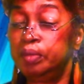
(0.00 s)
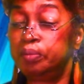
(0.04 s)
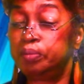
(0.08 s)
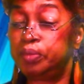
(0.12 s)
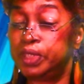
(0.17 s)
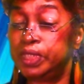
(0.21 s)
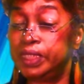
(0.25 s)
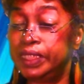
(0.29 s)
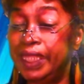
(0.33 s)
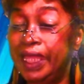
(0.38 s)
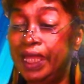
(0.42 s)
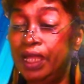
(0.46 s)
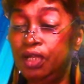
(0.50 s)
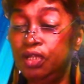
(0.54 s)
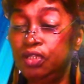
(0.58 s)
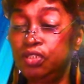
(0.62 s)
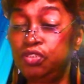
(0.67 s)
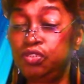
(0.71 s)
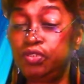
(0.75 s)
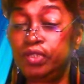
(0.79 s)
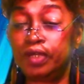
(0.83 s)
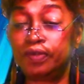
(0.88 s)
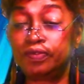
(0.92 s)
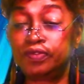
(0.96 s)
but now
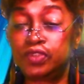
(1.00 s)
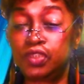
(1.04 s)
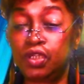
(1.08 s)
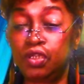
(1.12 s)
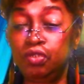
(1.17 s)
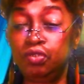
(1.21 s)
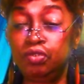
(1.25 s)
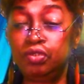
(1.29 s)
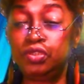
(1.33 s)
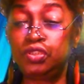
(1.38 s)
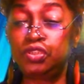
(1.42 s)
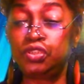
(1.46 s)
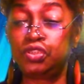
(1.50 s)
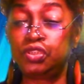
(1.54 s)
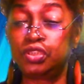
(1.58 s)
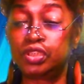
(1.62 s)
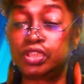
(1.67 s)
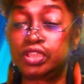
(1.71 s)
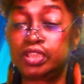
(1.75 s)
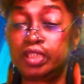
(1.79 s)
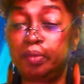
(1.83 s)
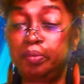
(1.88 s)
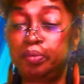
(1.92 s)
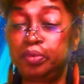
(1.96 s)
you have turned to your
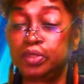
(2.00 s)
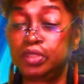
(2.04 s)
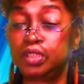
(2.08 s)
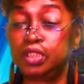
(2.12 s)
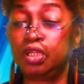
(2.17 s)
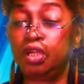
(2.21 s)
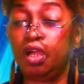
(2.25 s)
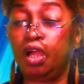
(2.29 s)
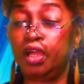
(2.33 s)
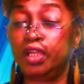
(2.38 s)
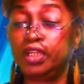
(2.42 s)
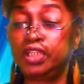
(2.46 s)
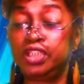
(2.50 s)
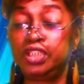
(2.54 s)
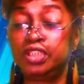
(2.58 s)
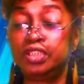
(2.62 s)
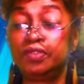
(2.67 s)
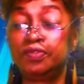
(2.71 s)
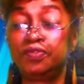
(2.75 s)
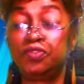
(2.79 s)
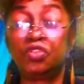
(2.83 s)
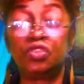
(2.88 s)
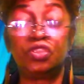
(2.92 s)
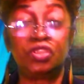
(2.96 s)
shepherd, the guardian
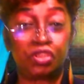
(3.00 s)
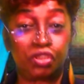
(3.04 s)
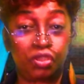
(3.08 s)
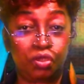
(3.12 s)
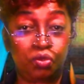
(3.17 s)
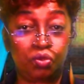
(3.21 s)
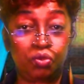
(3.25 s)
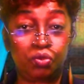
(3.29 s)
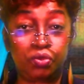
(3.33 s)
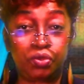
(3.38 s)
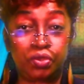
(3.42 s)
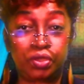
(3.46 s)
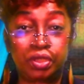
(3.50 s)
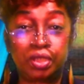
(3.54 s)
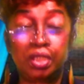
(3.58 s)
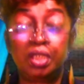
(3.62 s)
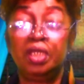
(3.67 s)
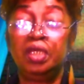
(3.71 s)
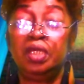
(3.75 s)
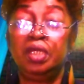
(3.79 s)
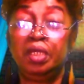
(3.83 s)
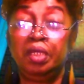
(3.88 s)
of your souls.